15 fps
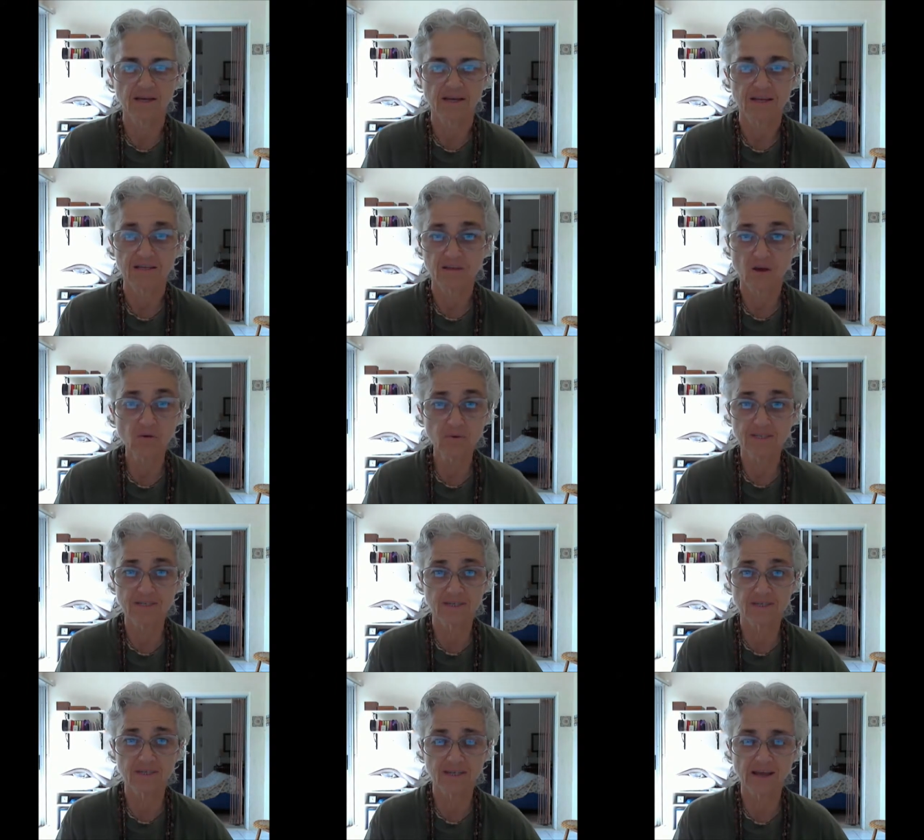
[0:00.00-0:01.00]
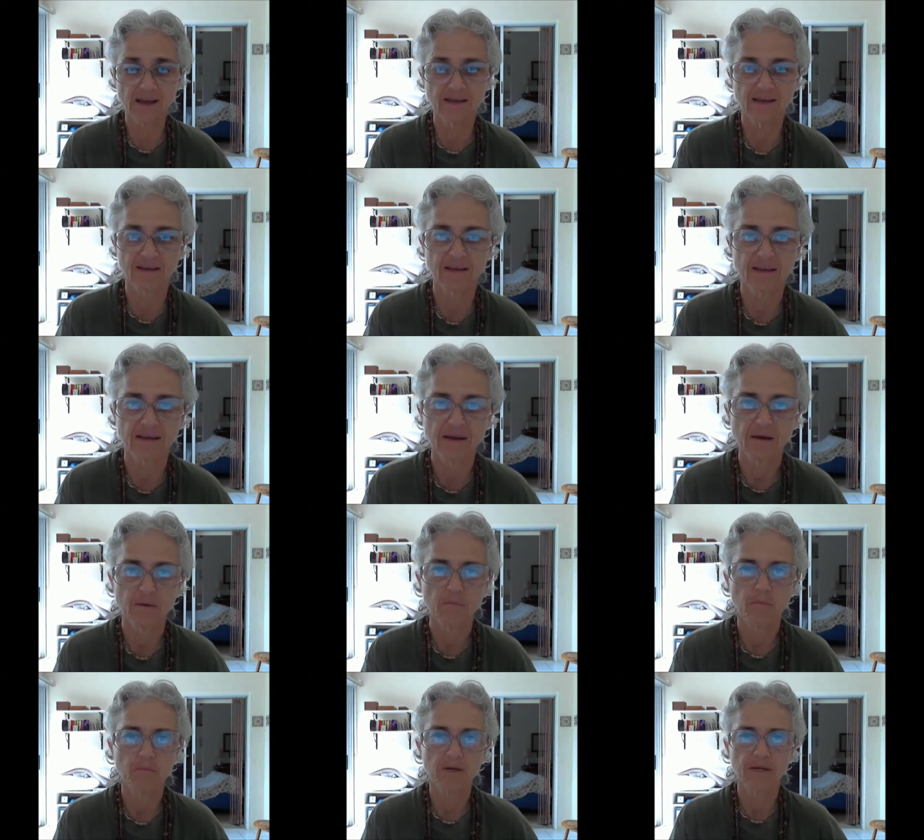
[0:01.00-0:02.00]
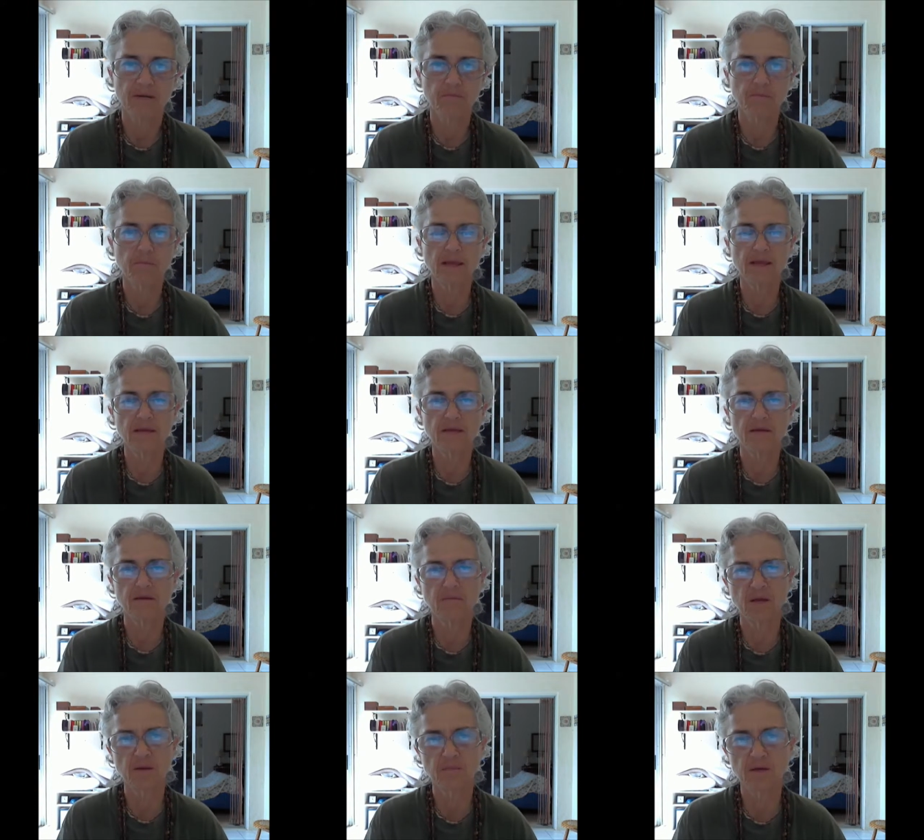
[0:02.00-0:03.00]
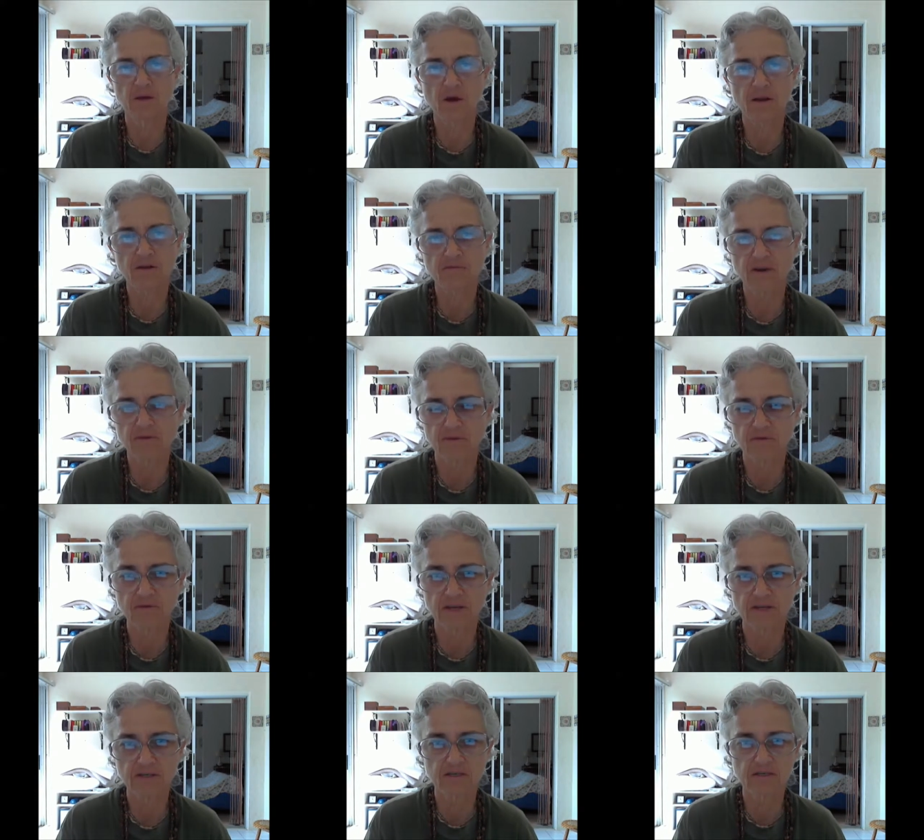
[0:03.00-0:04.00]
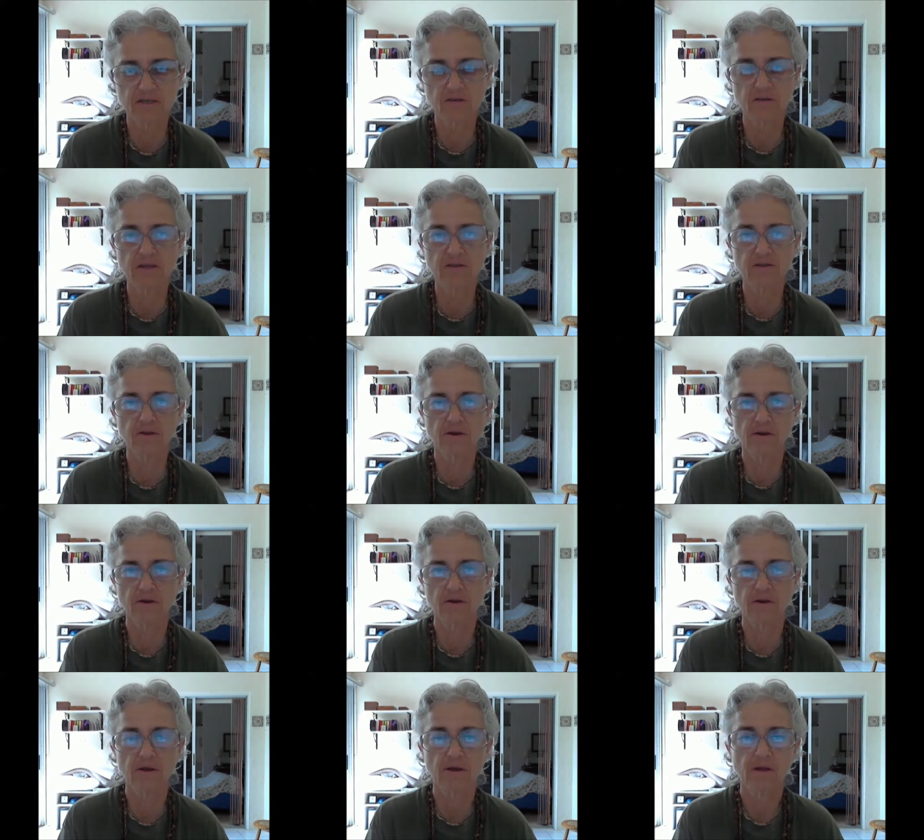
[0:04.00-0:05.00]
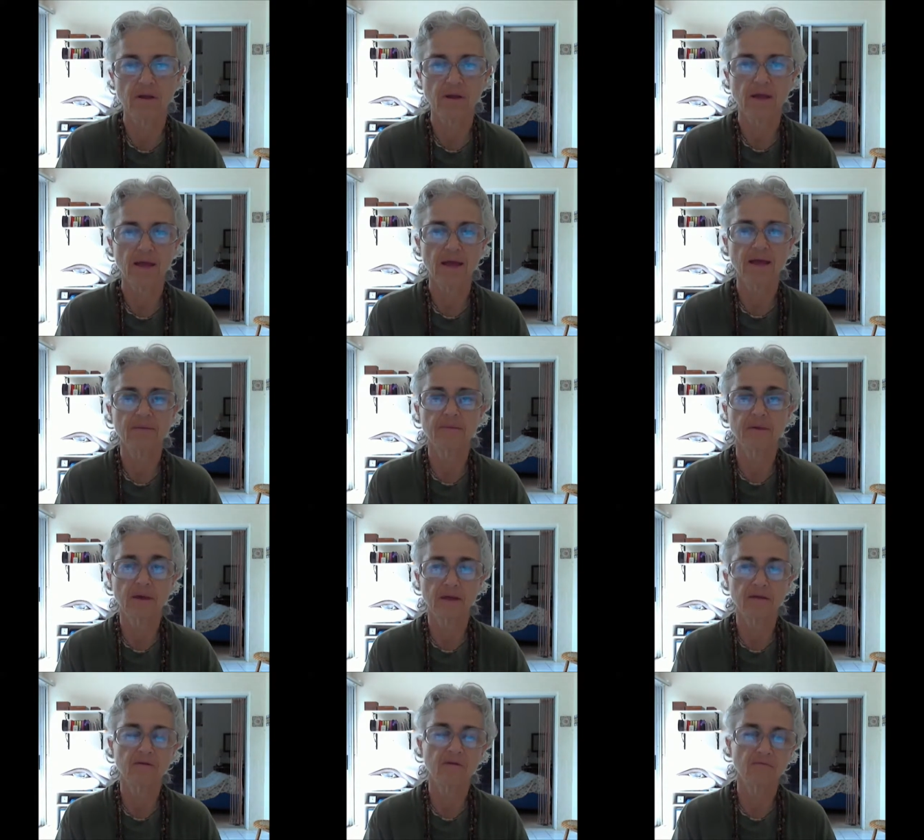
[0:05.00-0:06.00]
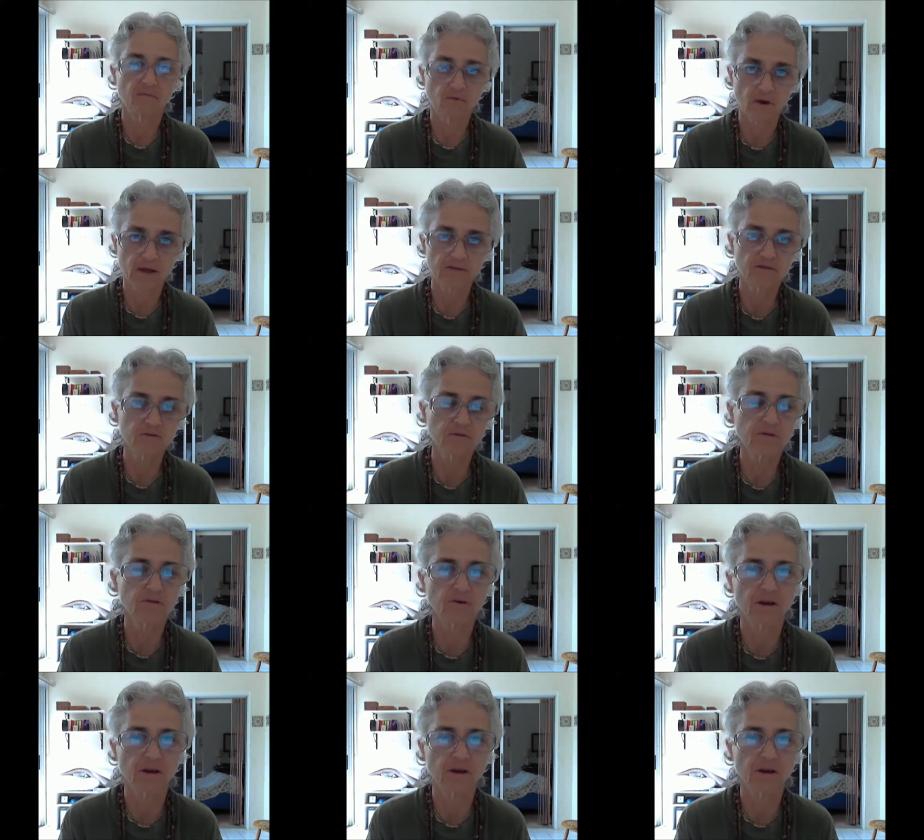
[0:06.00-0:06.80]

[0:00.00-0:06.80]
is always ecstatic, but it may be a lot of other things still in there. And then if gradually,